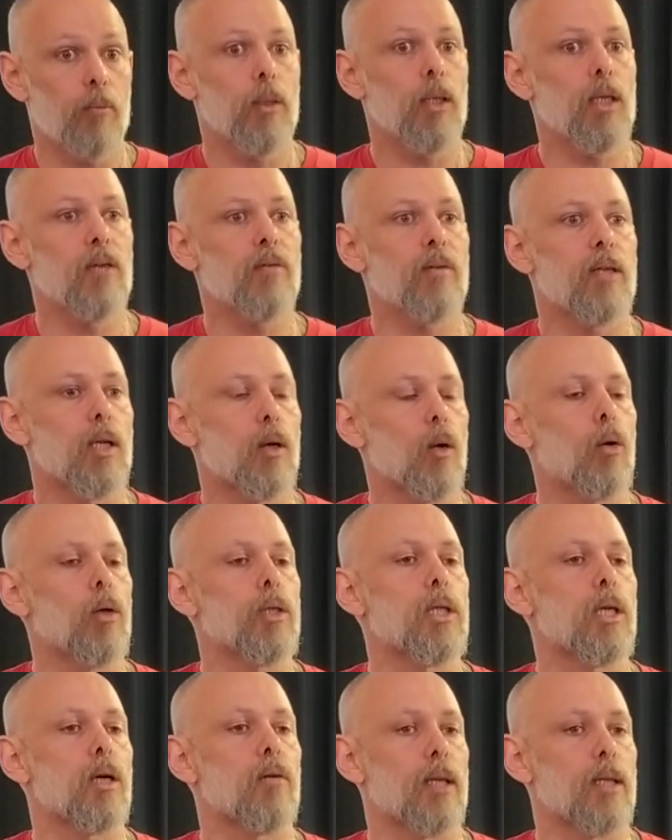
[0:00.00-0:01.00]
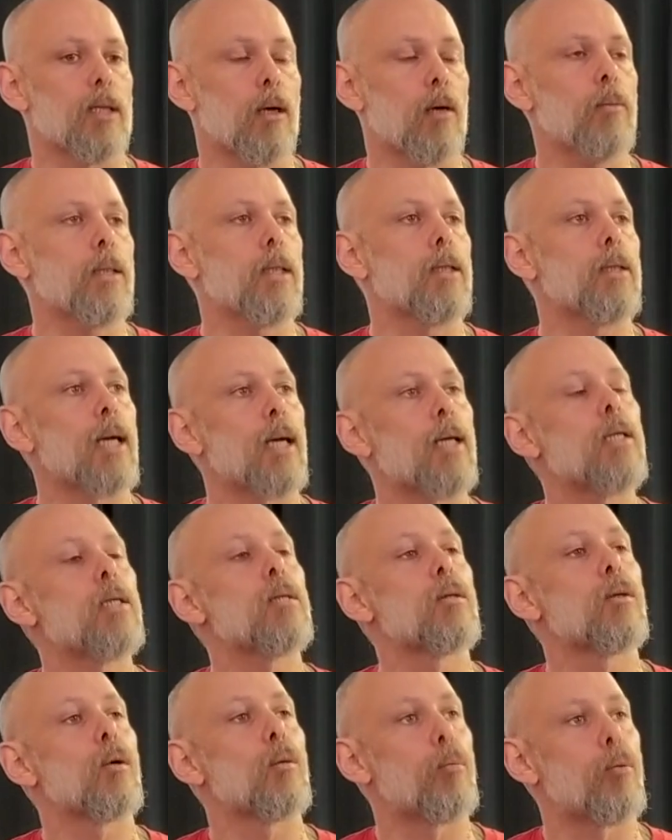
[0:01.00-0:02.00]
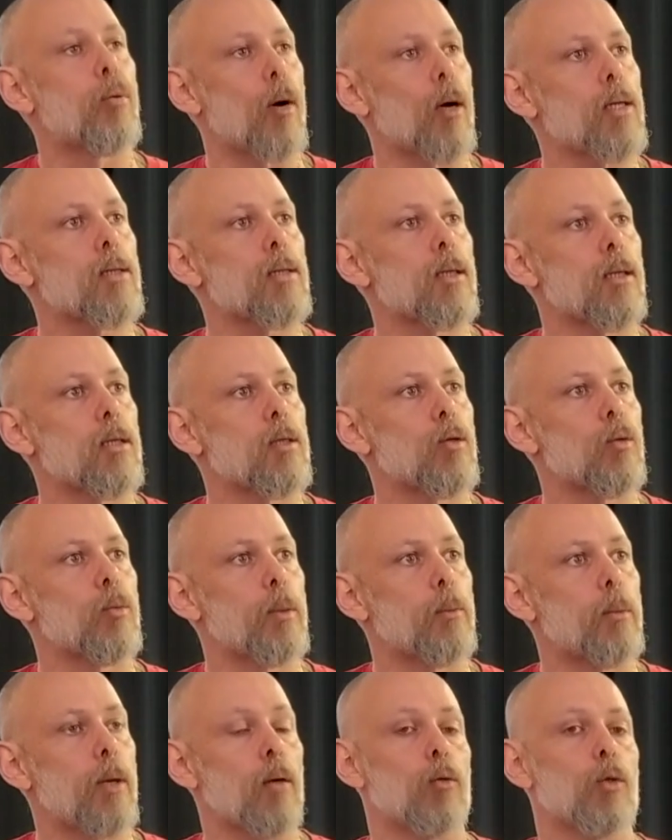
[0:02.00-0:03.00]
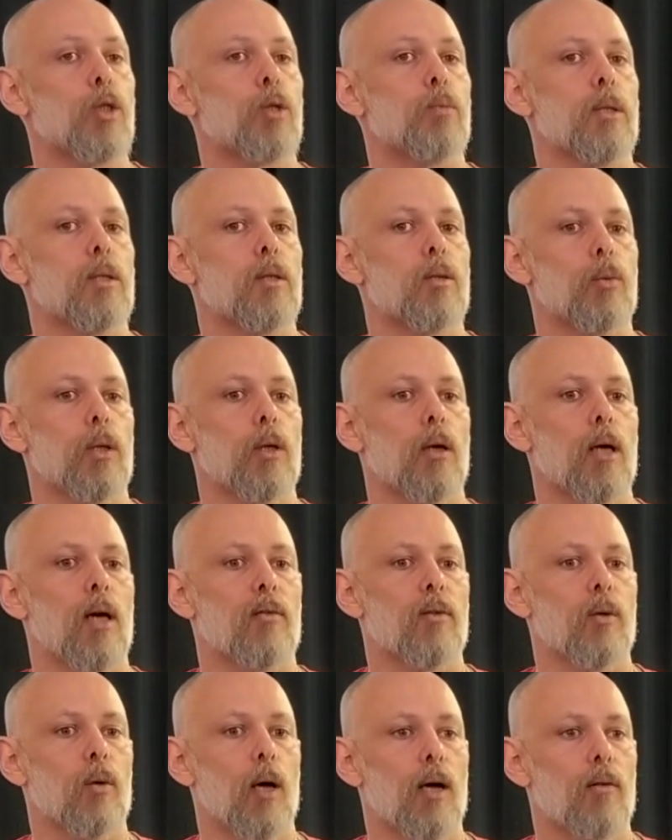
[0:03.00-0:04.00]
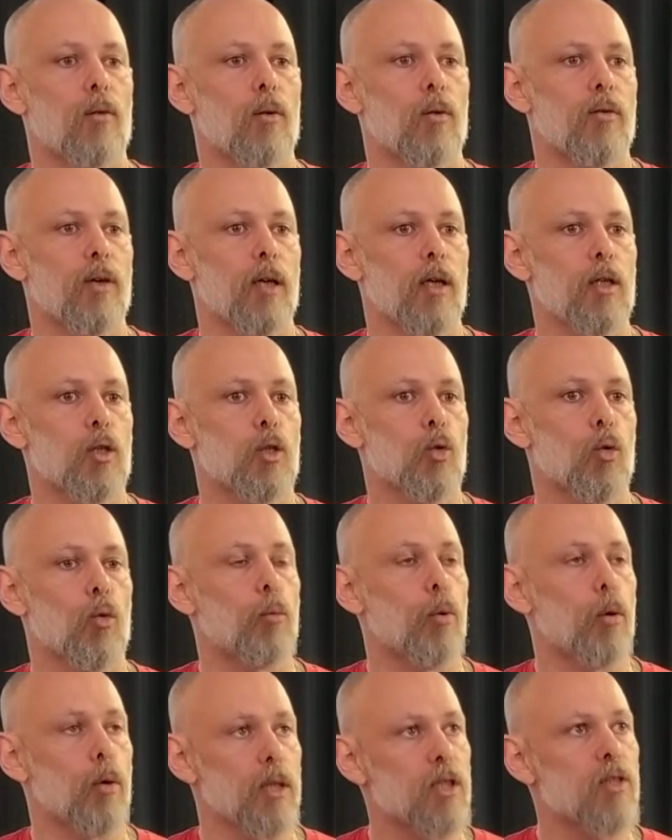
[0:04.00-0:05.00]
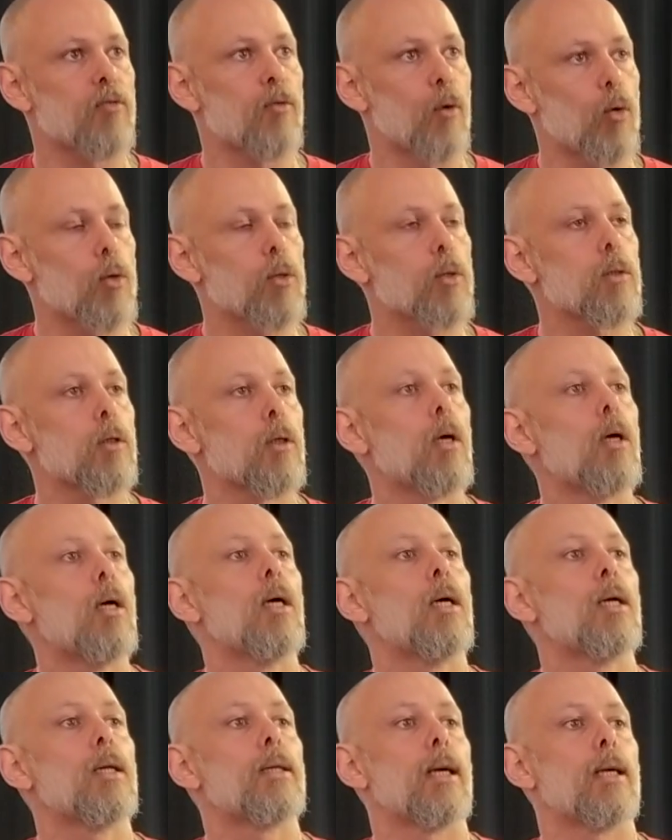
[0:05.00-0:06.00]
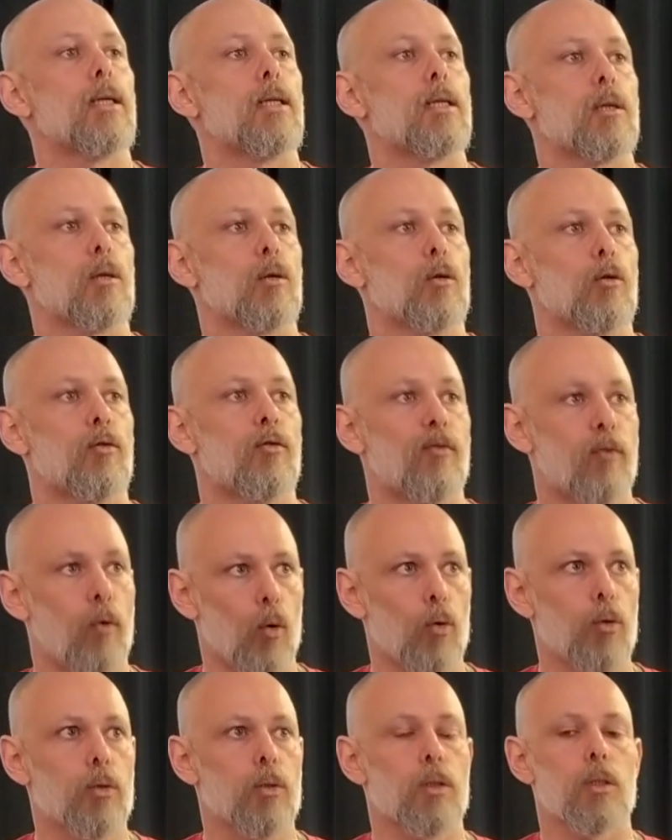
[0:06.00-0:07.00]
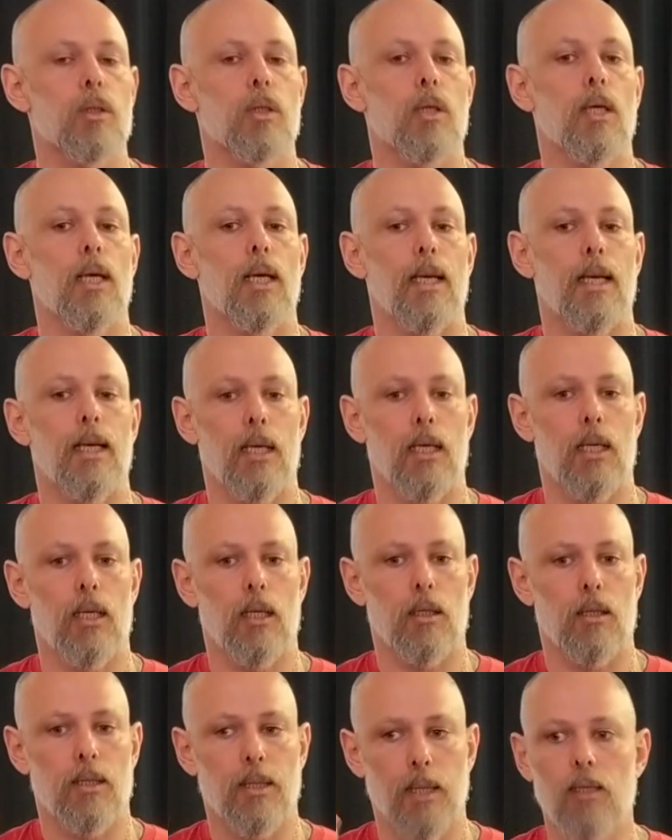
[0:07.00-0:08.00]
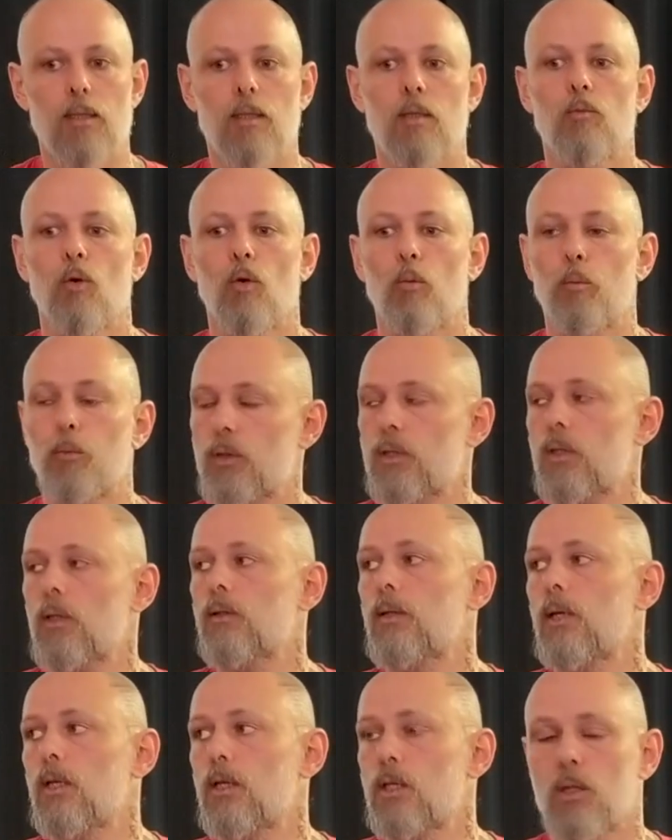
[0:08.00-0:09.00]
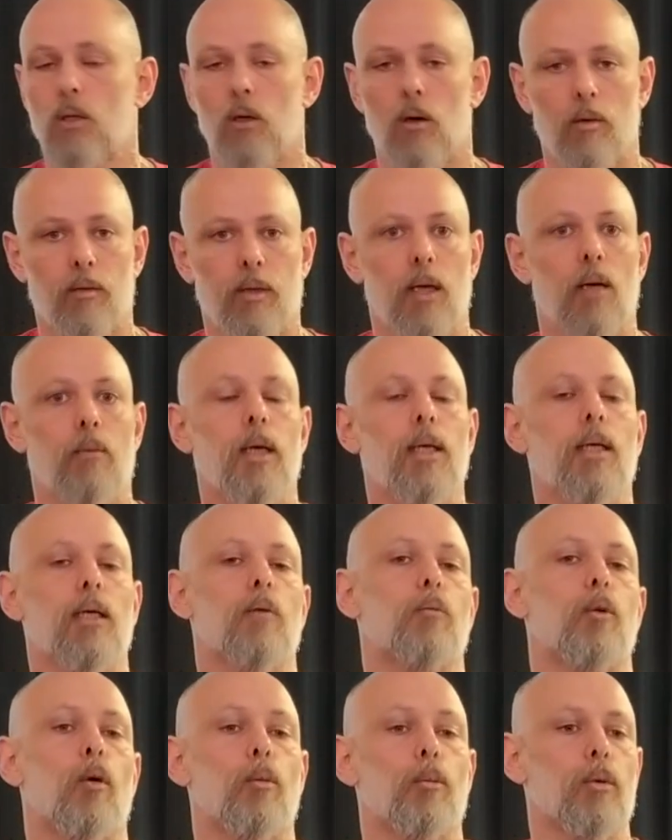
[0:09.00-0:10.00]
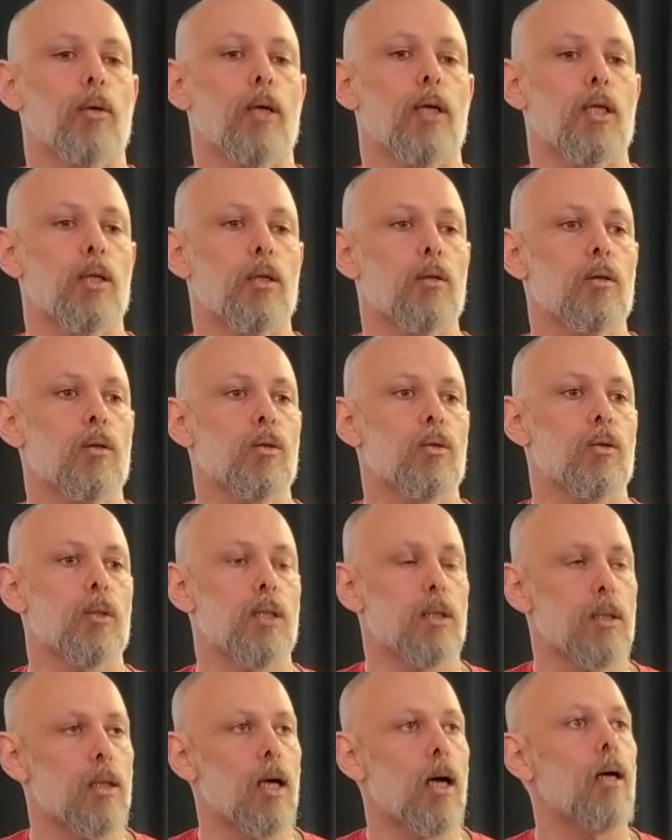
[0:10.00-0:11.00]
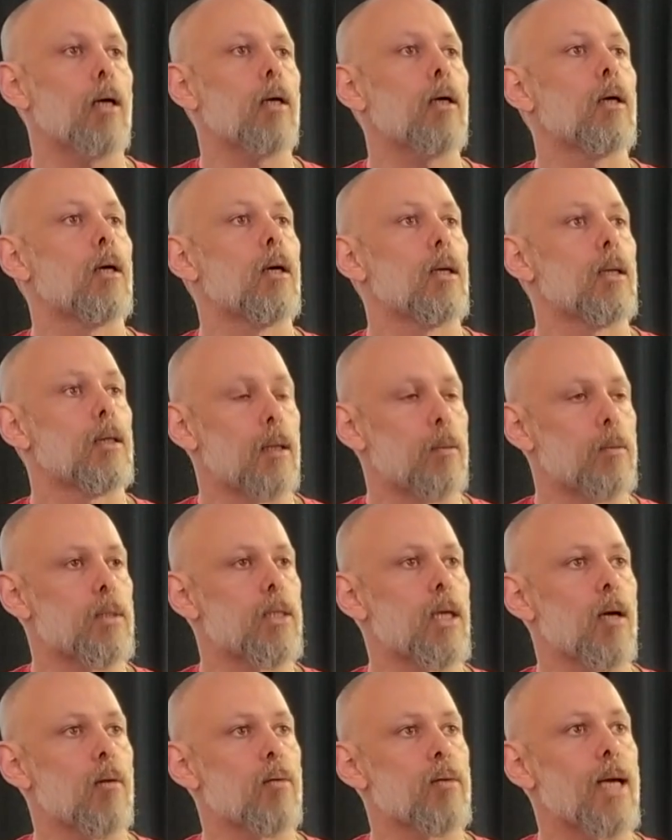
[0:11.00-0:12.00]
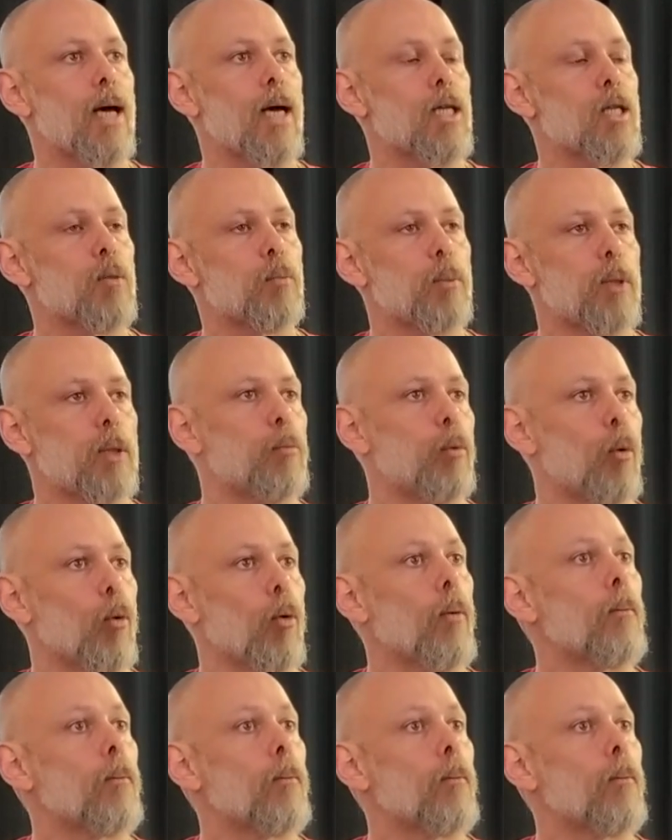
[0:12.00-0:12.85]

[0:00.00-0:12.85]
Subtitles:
believe in equality of outcome, then that is the price that needs to be paid, which means we're going to have a very strong police force that is going to force a sizable percentage of the American population to deny themselves as people.